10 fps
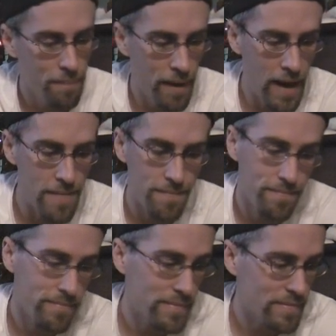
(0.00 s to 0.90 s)
But,
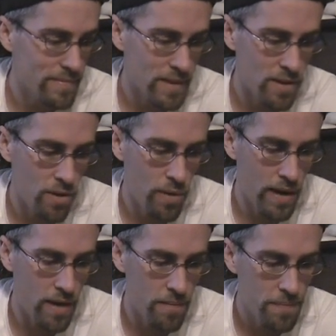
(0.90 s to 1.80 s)
oh
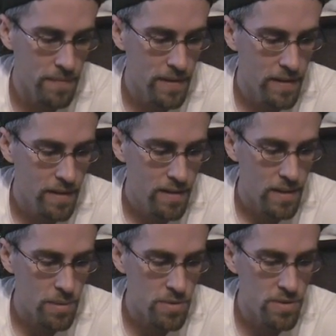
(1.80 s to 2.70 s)
well.
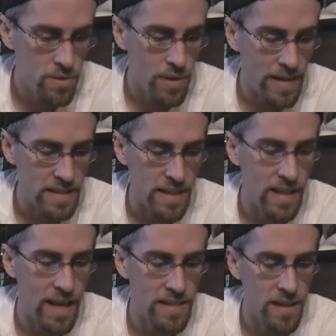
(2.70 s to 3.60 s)
They will do as
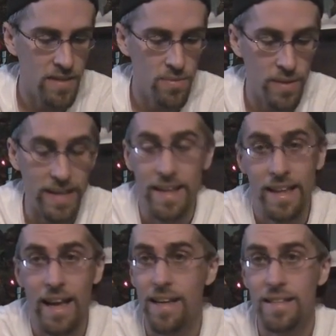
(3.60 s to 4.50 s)
Eli does. When
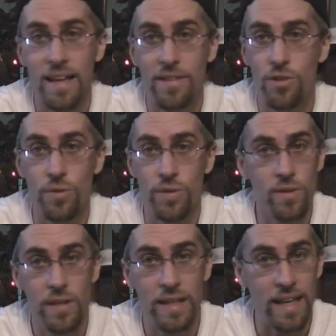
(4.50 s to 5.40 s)
Eli is not doing
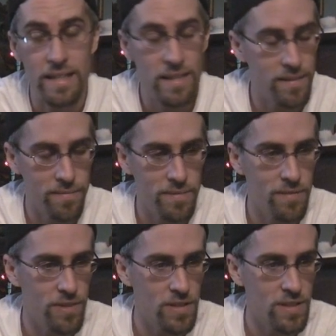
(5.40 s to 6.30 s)
good, that
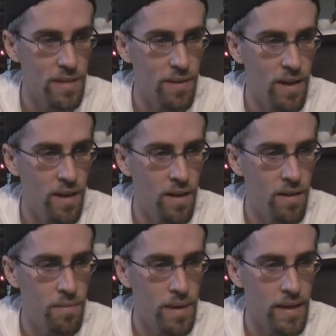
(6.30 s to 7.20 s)
division's up.
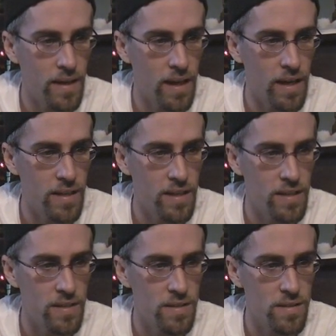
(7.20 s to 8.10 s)
Oh my God,
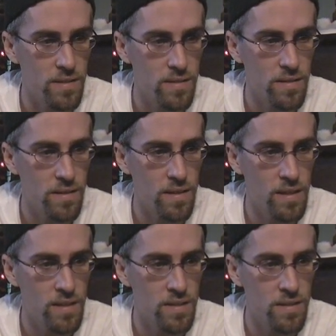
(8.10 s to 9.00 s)
he's
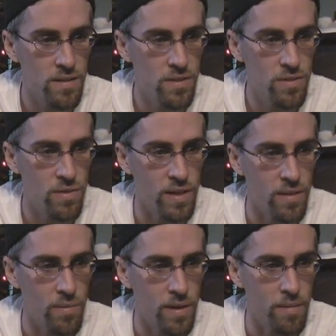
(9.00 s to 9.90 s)

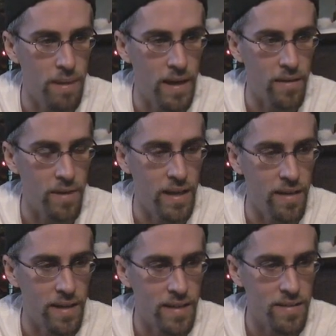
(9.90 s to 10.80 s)
destroying the water bottle
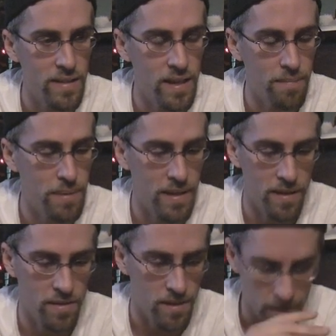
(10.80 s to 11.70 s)
now. That can't be
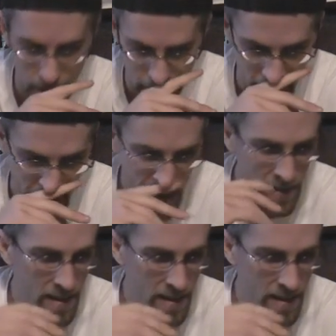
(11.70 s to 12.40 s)
healthy. All right.